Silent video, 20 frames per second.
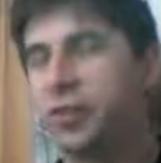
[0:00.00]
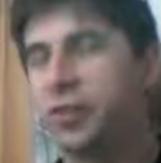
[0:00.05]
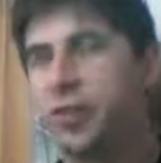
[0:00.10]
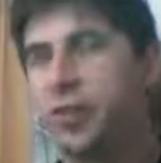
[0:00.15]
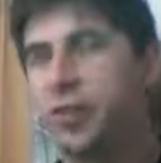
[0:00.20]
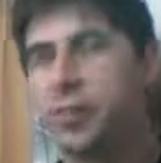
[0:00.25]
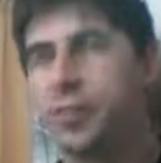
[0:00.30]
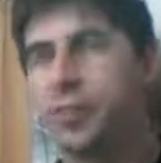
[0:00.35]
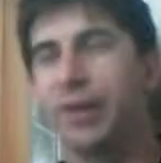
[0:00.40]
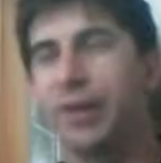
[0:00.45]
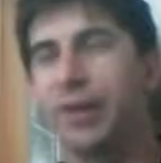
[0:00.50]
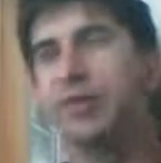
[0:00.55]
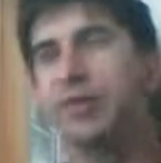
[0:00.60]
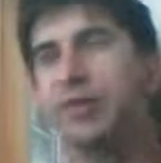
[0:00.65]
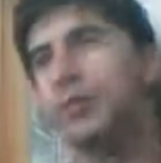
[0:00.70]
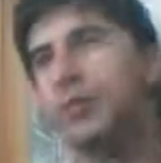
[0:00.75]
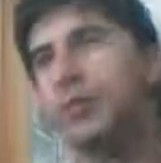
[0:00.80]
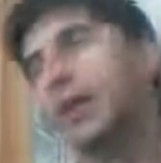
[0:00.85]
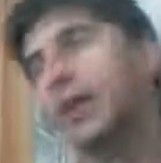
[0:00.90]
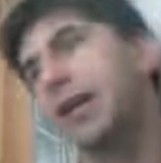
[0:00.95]
up and do
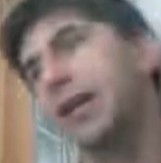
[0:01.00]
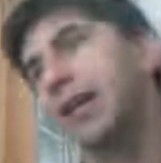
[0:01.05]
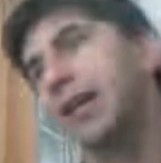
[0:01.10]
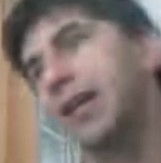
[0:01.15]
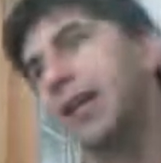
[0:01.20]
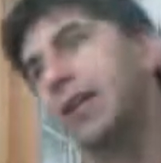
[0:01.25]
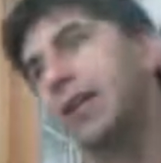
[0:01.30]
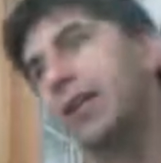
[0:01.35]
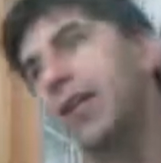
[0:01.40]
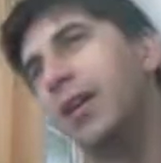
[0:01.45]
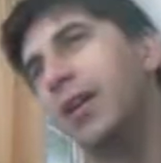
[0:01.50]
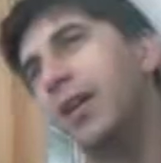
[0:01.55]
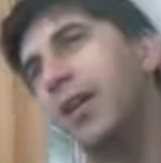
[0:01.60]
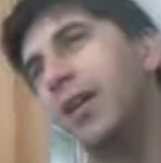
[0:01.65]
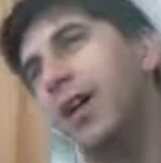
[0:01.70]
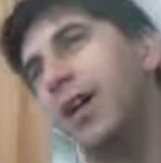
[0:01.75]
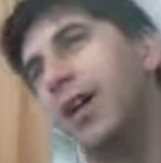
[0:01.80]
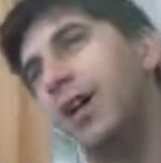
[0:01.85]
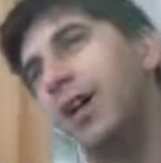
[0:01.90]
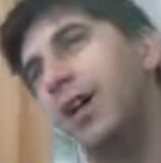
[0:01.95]
what I can.
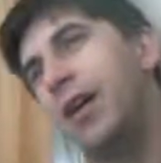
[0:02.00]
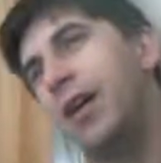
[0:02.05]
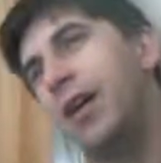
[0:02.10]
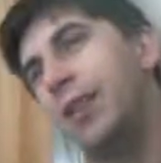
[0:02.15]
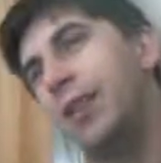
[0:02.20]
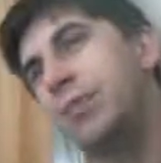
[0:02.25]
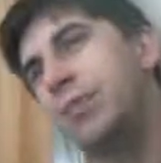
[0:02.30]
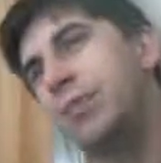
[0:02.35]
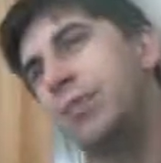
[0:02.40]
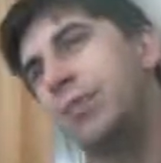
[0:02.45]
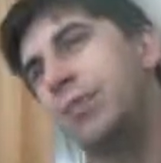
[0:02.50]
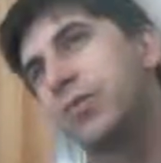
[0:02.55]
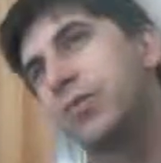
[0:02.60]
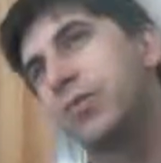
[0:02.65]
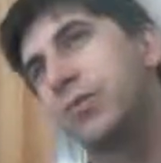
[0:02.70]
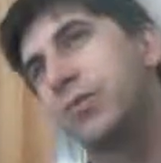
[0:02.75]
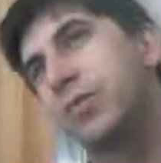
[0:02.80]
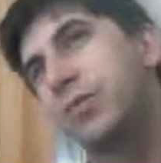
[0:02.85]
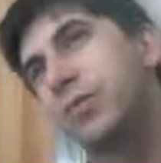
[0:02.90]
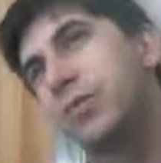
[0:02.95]
I'm
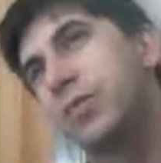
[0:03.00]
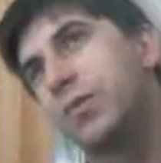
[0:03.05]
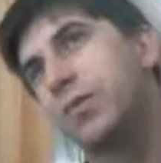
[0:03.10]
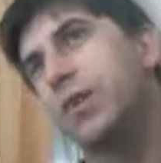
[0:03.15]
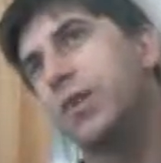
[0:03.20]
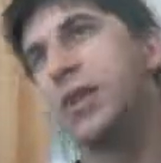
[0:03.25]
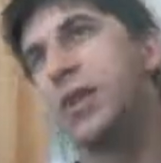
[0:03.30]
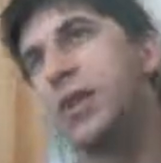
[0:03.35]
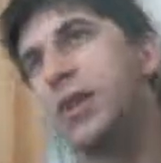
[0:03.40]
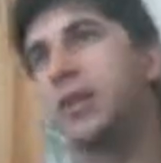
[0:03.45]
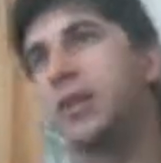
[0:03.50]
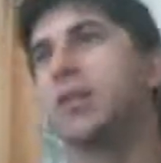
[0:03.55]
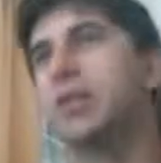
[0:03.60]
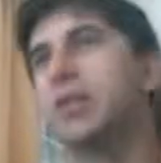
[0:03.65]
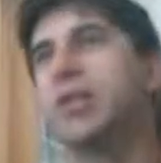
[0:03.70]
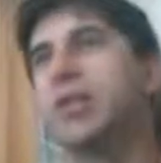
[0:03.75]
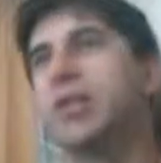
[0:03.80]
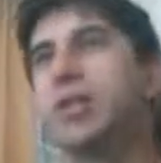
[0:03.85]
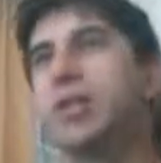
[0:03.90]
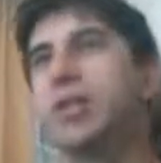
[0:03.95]

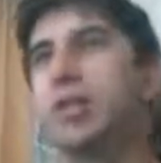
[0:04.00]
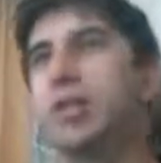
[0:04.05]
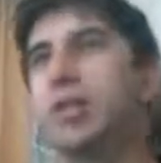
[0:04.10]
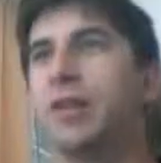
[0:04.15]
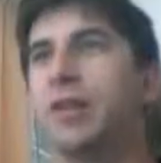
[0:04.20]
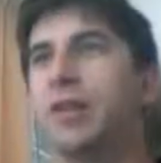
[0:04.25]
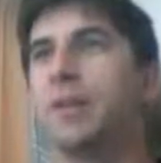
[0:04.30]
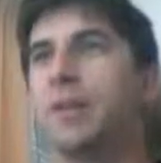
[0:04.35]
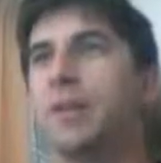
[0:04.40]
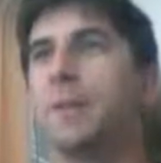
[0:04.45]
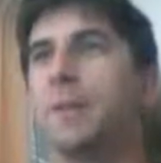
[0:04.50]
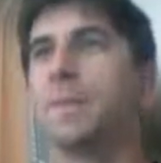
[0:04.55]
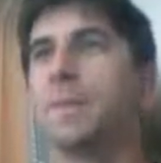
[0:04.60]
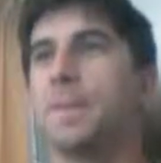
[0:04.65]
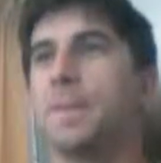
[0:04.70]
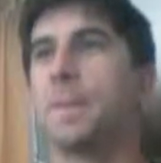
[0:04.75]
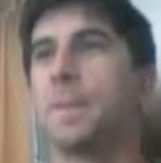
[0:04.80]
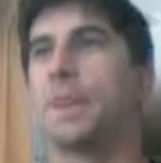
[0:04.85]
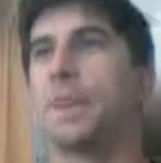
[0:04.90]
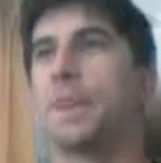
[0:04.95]
essentially
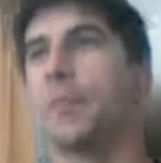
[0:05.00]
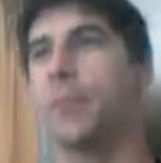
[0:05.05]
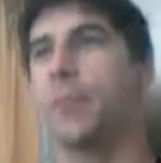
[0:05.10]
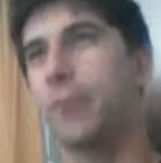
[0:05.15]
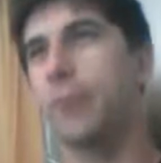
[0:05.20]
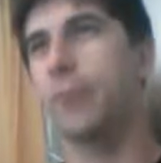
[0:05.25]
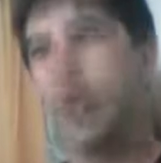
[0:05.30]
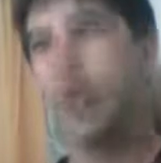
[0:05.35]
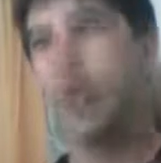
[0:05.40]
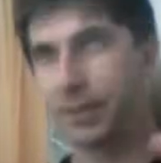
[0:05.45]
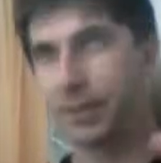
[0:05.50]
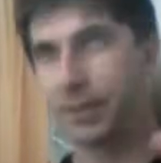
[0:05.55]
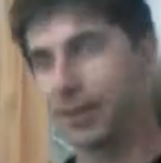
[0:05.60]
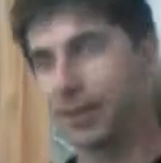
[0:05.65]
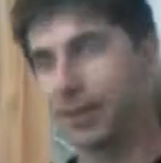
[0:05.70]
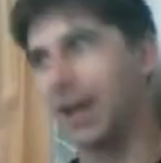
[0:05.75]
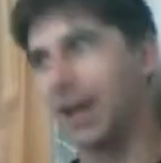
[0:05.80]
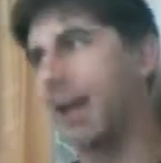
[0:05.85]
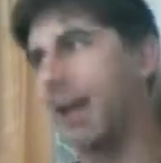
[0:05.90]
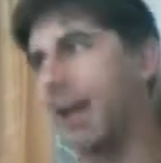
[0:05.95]
wrapping my
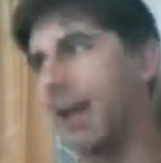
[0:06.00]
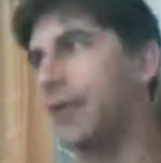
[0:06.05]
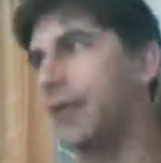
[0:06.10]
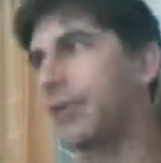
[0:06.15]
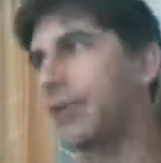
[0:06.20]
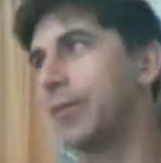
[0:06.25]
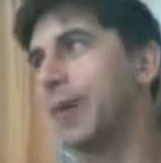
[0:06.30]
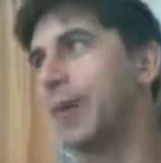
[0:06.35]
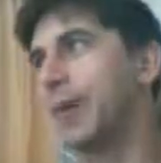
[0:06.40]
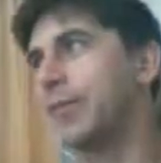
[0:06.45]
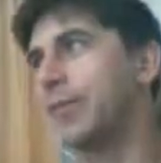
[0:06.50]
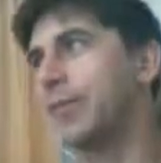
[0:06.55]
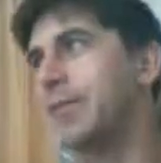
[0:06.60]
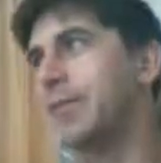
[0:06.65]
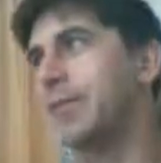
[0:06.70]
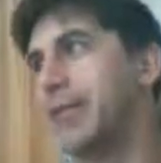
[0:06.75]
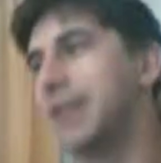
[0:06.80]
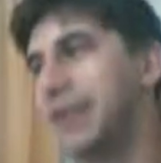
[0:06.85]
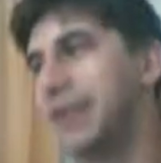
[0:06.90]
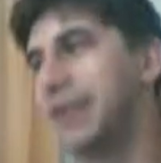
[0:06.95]
head around
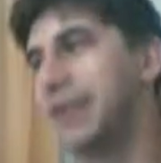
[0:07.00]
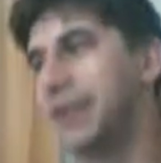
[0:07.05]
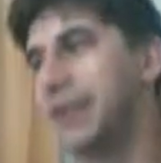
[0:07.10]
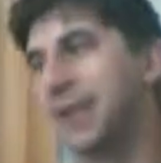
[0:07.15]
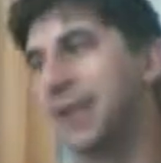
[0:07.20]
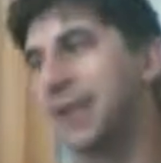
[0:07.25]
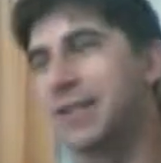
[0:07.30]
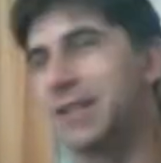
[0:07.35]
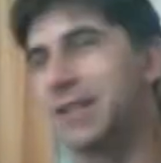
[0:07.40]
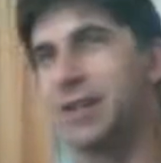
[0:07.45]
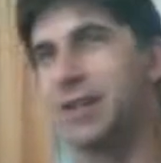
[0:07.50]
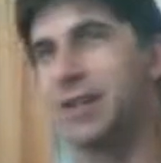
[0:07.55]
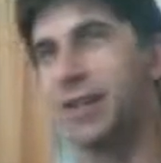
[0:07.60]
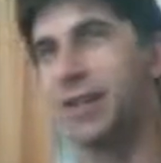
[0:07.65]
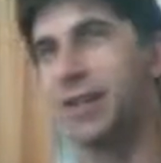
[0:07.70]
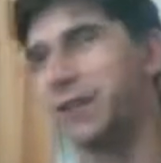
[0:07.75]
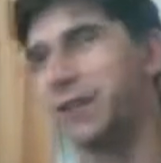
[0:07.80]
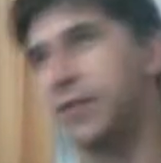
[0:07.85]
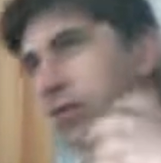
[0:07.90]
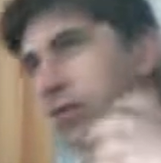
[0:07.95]
the idea
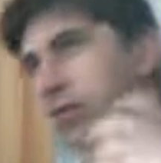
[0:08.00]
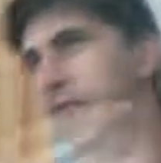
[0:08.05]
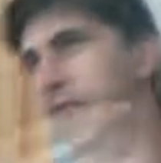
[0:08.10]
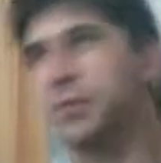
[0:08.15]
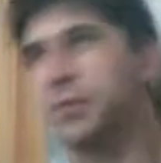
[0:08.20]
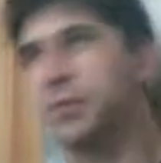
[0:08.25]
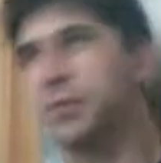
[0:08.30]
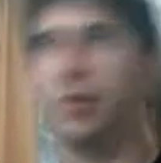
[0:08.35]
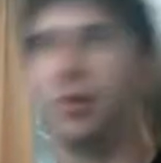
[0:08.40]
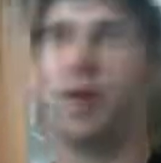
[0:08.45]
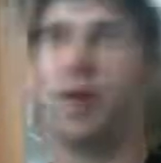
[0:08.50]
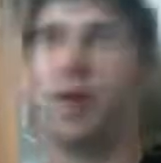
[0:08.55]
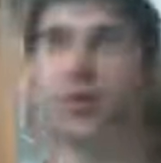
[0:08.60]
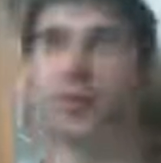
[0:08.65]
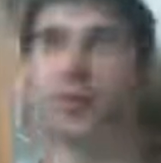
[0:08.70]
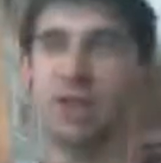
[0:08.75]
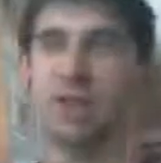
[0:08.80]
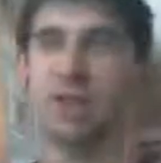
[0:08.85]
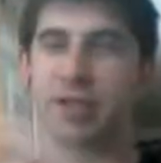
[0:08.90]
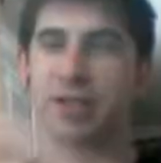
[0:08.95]
of scriptable
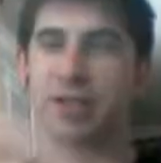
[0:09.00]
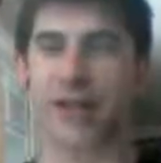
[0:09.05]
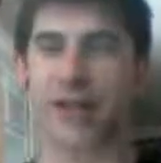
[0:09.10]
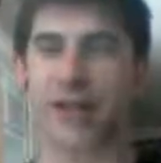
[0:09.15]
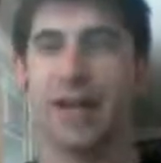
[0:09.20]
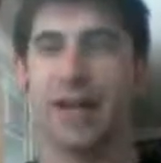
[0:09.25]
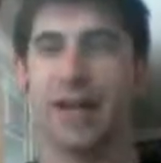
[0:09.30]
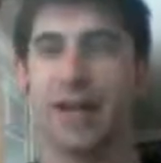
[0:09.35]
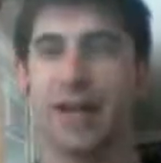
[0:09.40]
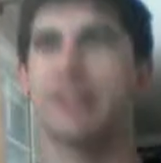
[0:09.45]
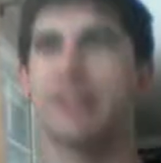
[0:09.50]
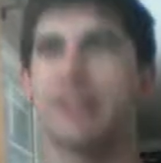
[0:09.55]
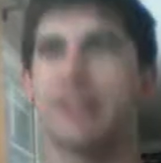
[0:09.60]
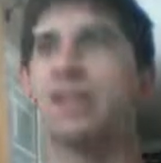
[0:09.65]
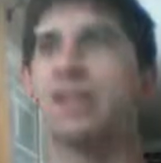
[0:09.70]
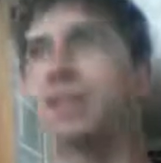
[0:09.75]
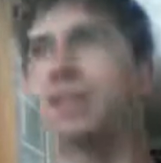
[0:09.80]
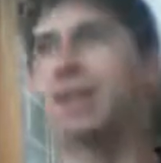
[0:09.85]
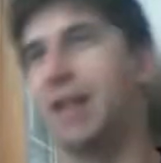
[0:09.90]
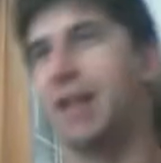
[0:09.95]
objects and
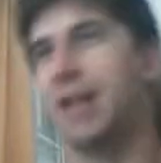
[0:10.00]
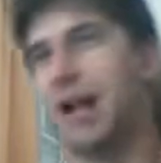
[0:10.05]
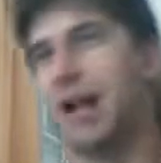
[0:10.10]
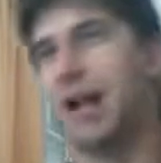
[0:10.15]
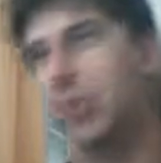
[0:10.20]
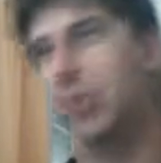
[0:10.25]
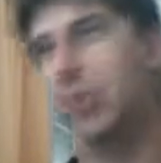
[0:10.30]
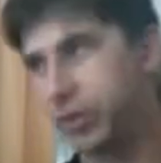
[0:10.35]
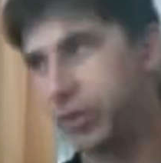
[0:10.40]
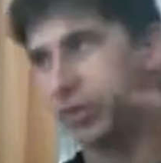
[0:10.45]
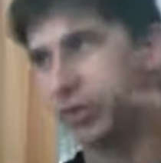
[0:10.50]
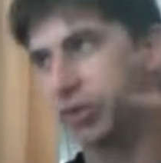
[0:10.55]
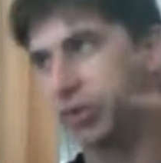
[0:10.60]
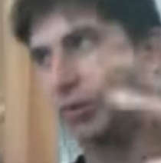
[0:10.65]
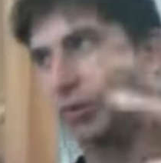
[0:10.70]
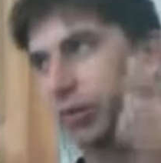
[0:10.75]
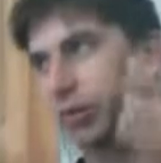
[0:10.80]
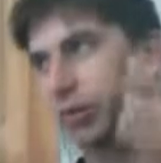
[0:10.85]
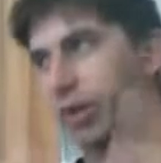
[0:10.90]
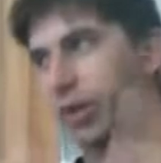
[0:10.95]
assets and how the
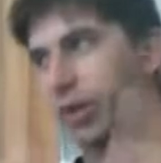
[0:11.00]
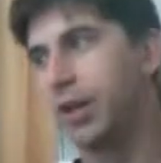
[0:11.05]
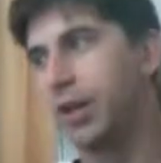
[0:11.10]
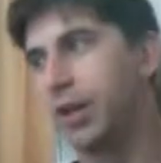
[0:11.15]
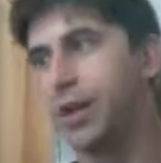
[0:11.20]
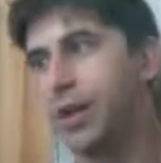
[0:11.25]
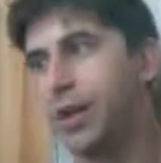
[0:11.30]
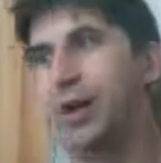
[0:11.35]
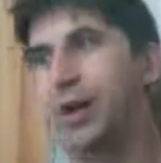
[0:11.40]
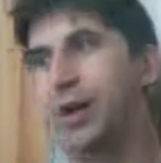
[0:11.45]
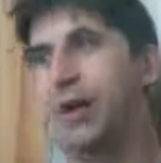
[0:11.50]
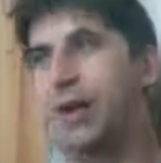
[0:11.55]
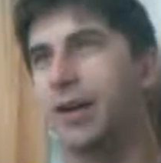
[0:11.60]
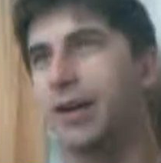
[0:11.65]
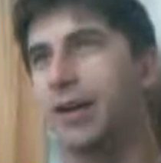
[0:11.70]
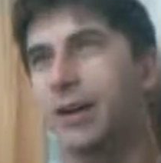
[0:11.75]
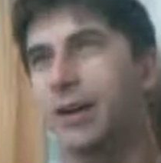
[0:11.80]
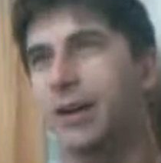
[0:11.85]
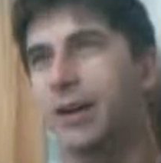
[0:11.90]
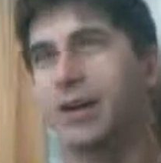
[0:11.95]
two
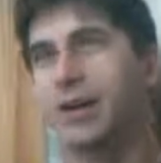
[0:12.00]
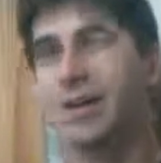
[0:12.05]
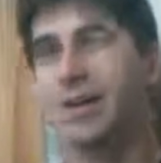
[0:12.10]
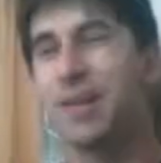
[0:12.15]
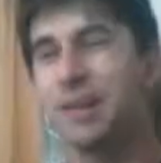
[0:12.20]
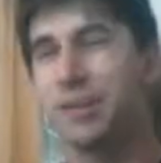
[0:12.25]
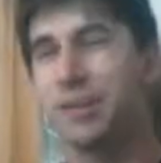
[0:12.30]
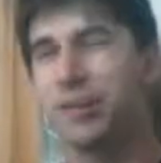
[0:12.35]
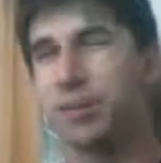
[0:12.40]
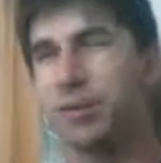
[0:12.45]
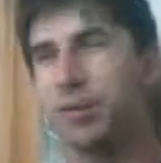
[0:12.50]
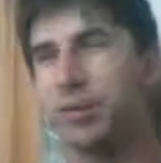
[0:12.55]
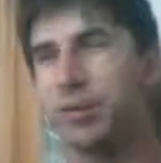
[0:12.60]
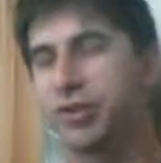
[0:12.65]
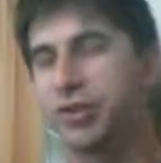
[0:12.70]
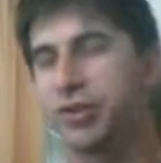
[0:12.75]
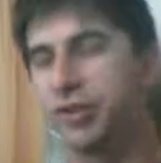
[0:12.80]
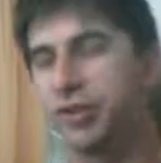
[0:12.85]
kind of get merged.